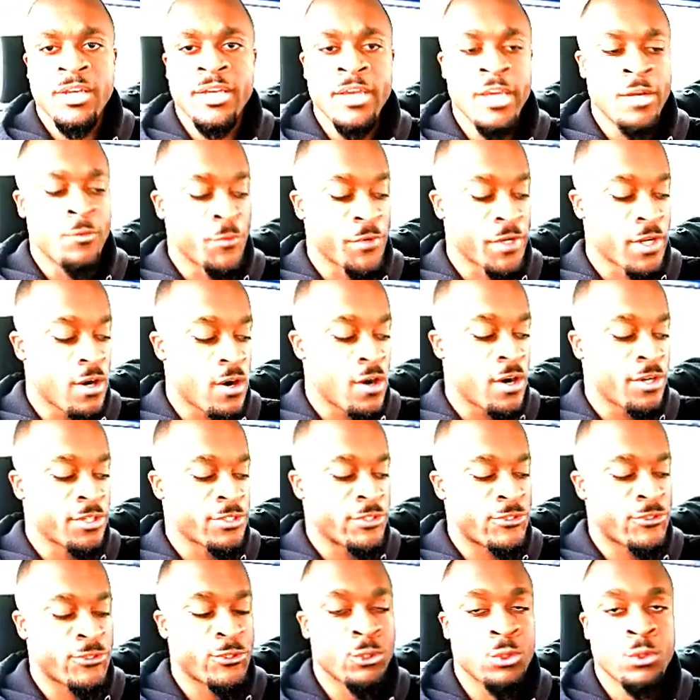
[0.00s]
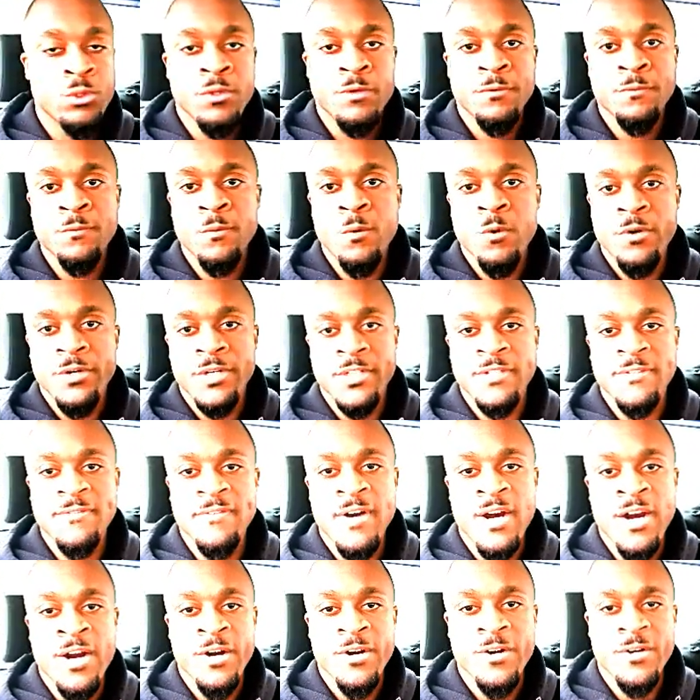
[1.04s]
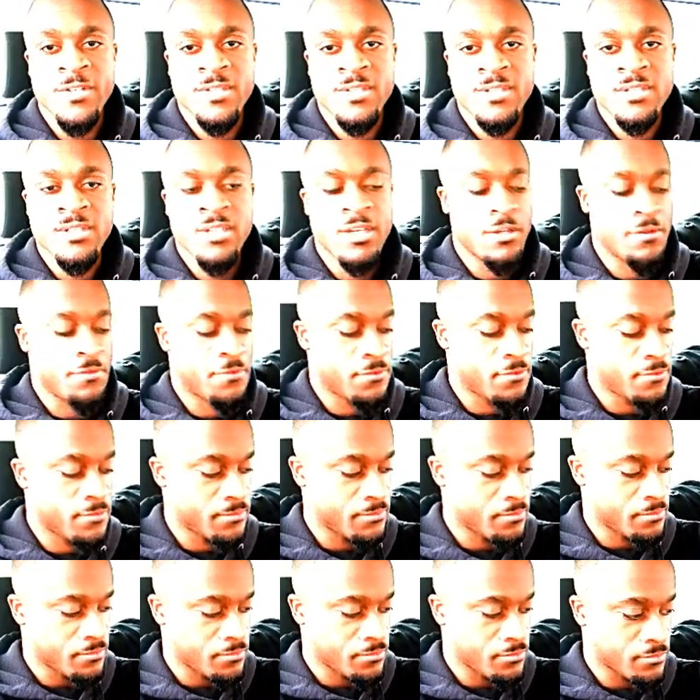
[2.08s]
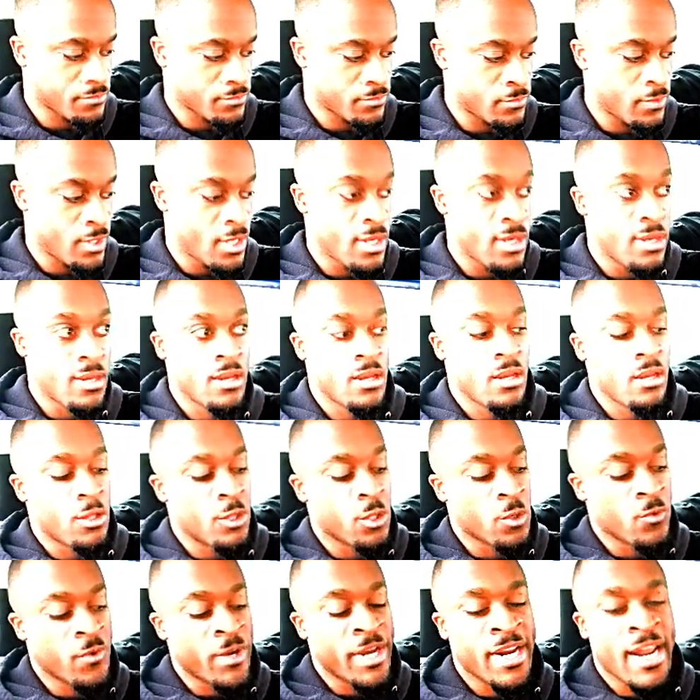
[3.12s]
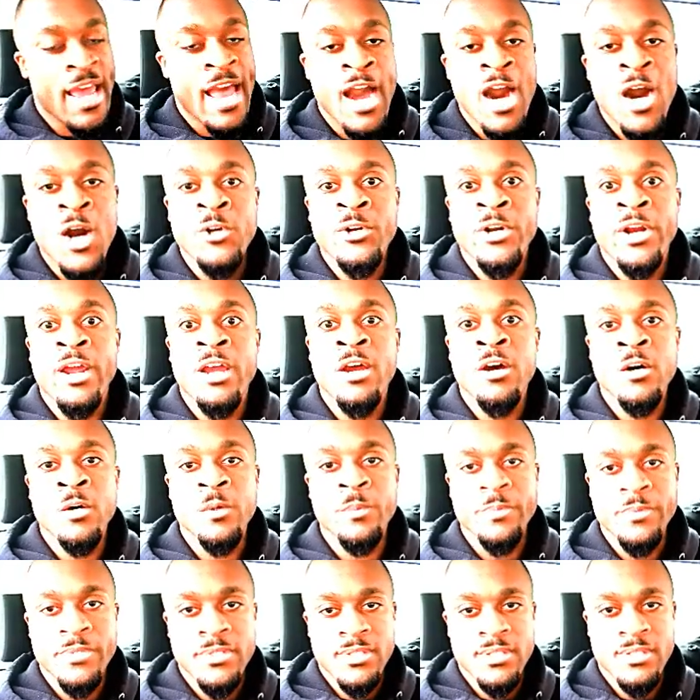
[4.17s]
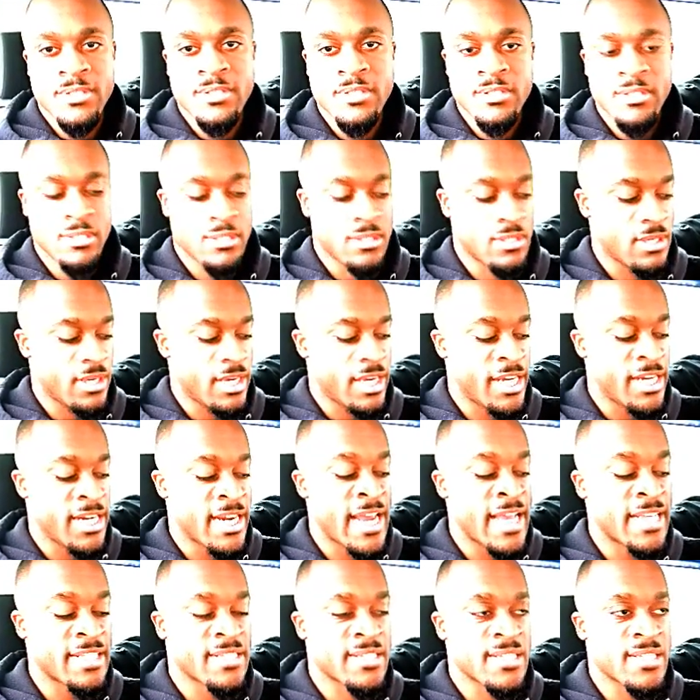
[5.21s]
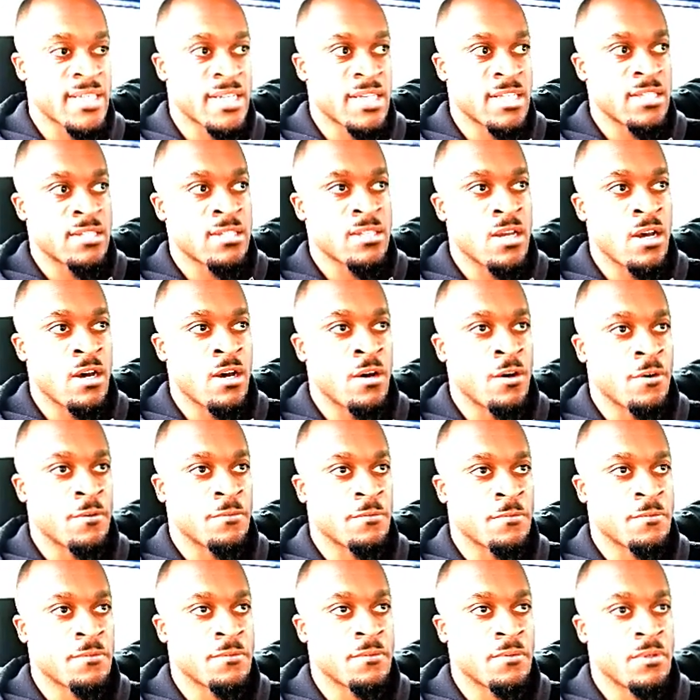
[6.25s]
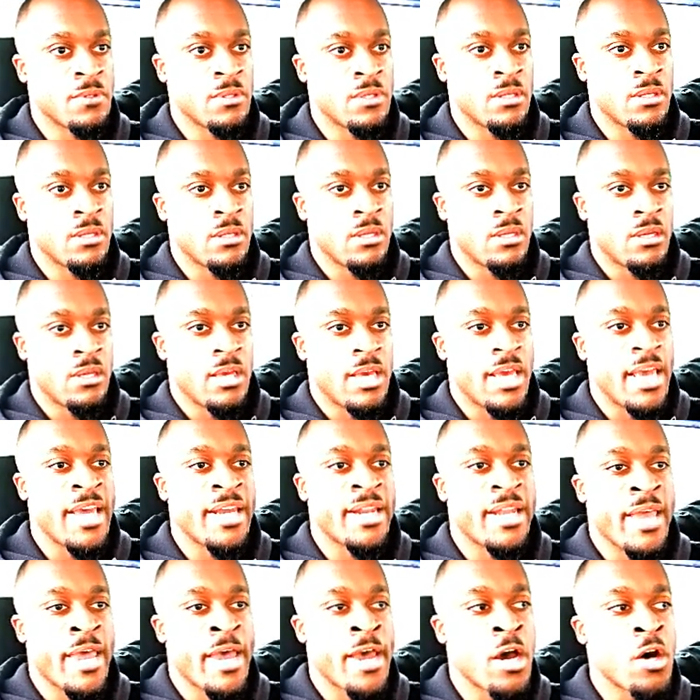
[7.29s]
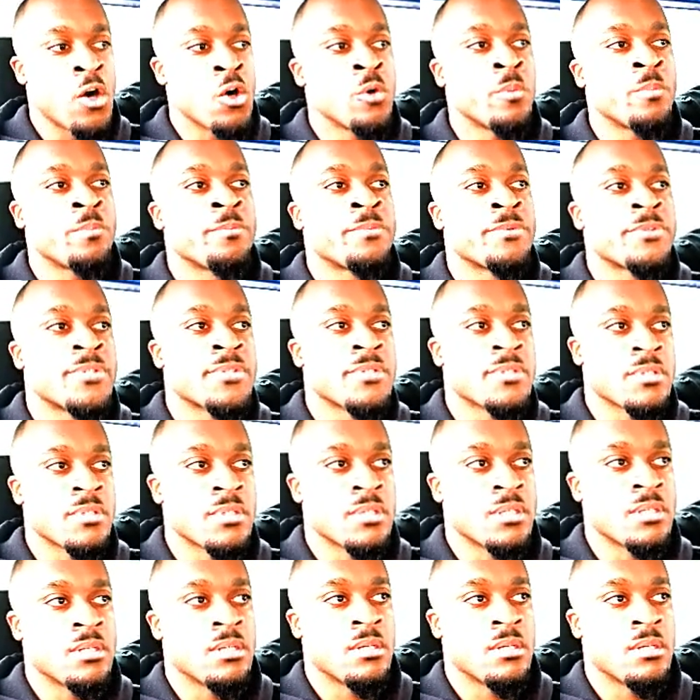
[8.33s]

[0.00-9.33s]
in regards to the forest fire and stuff, the red alder helps in that sense of it helps